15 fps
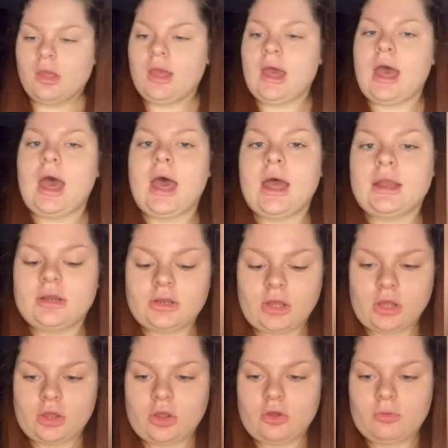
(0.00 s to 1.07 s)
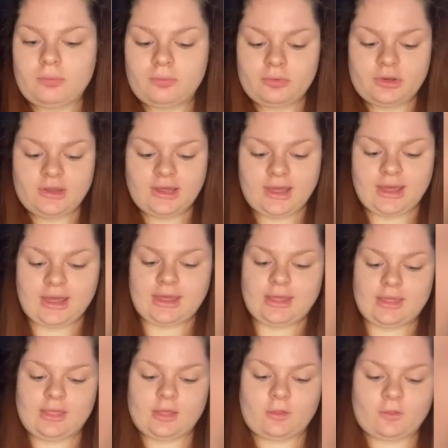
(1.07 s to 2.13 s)
and you put it
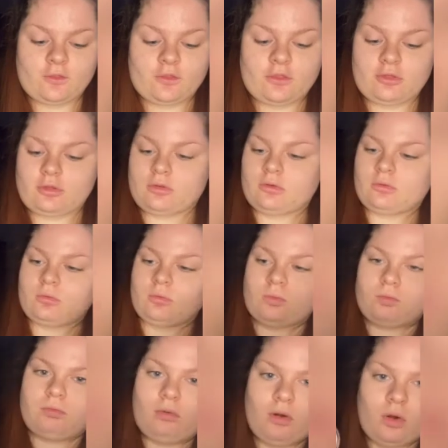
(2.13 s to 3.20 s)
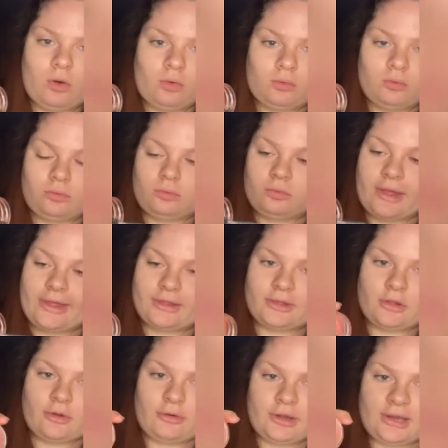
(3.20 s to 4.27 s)
in the hole that's
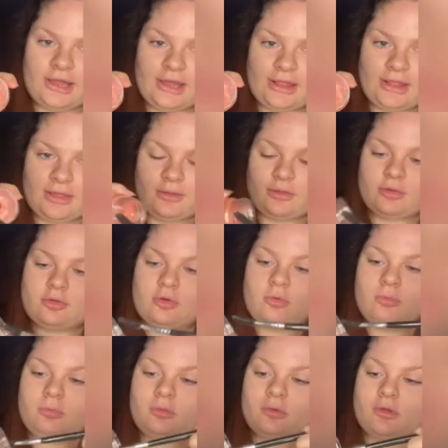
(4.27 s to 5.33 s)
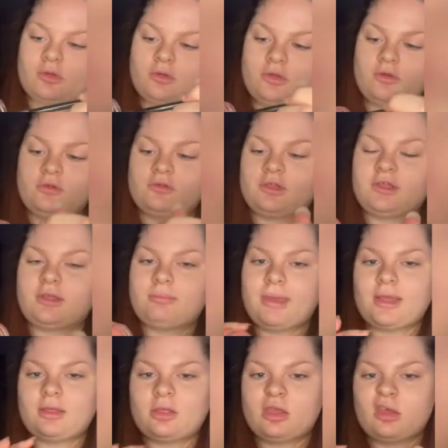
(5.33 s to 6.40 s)
already in the soap, because usually they make
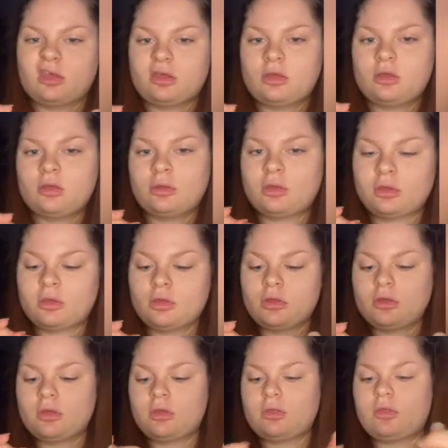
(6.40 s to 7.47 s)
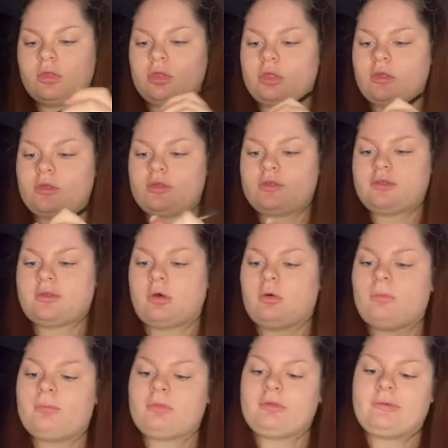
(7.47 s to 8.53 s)
the soap.
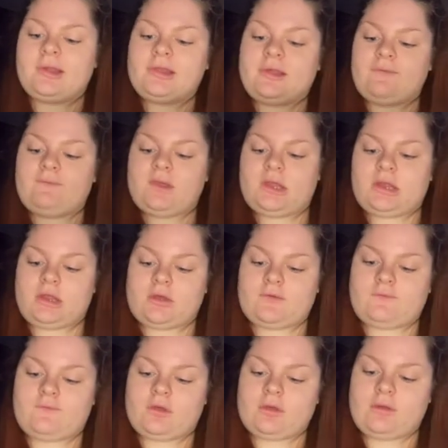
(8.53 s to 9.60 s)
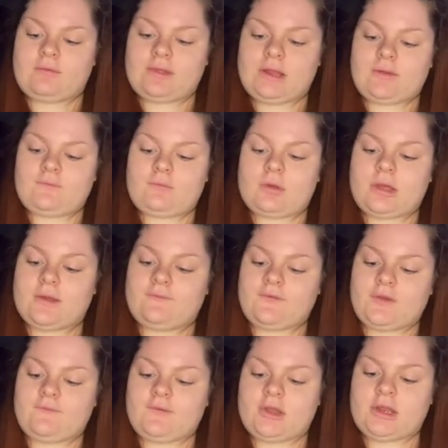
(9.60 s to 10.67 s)
There is a video, I've seen quite a few
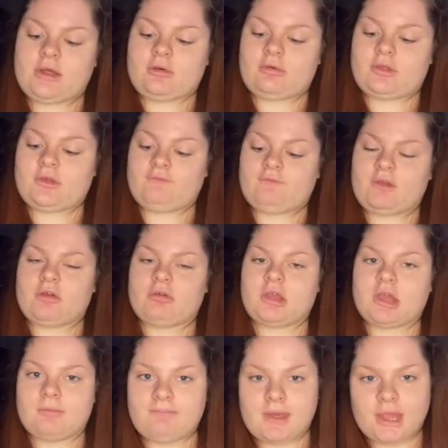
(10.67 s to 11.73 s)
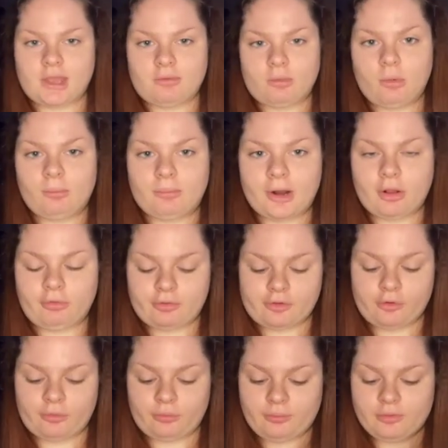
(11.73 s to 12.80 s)
videos of how you can make your own brow soap